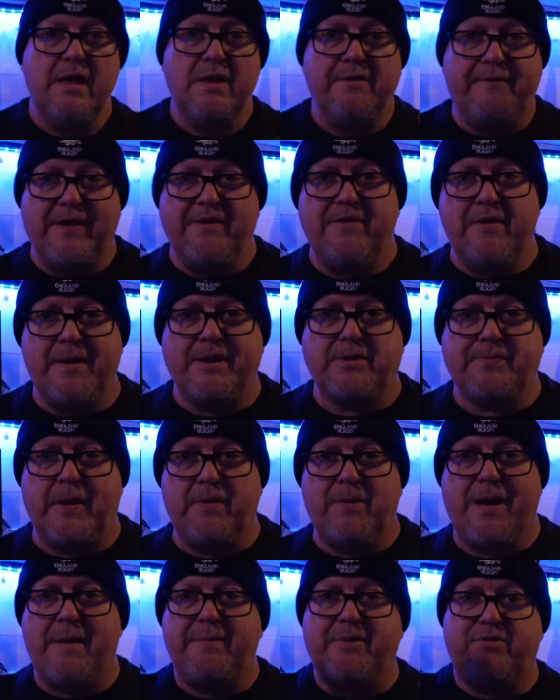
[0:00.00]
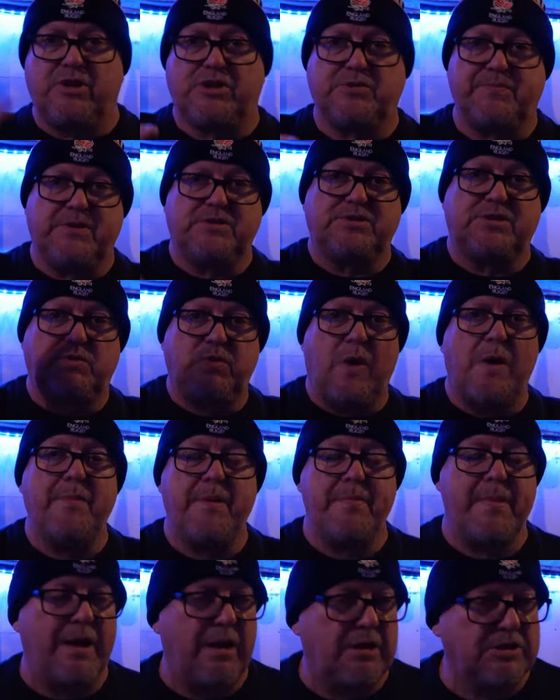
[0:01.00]
Thank you very much, people. Happy Christmas. This won't be
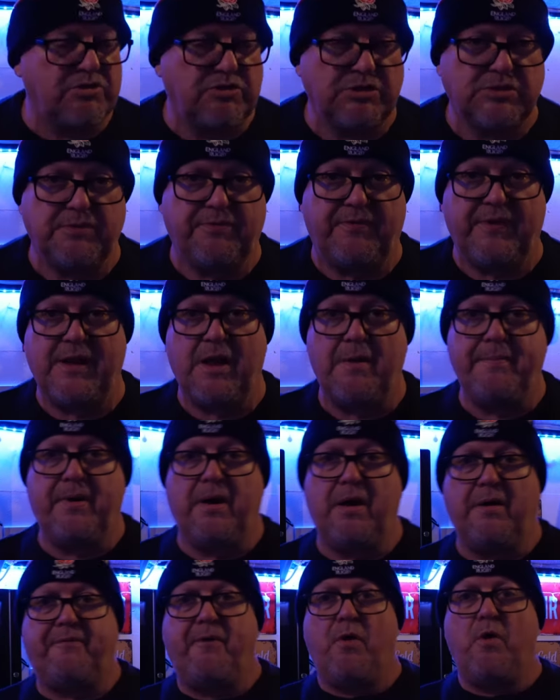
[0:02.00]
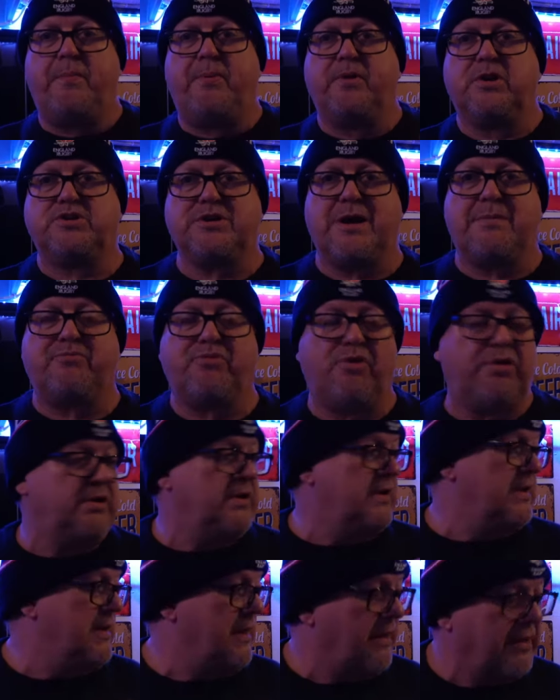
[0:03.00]
my last Christmas video, but I thought I'd put the jumper on
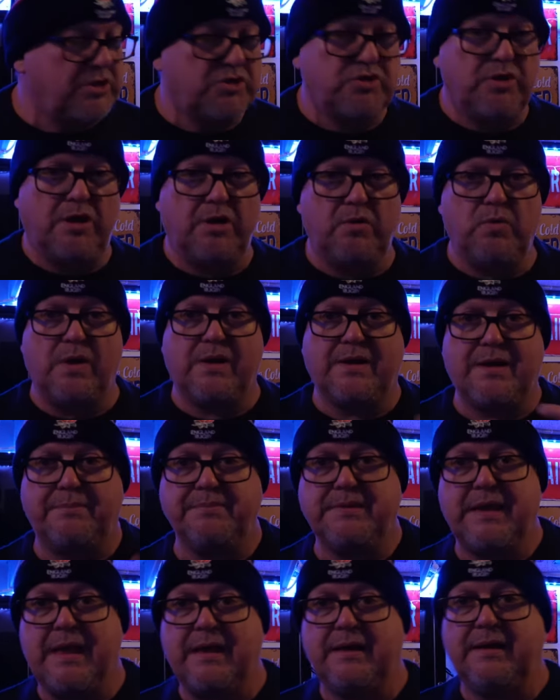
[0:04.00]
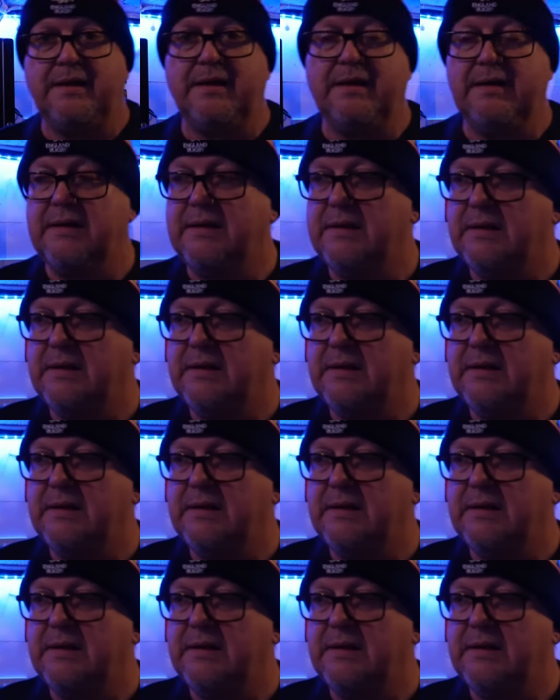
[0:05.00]
and the tree on while I come down here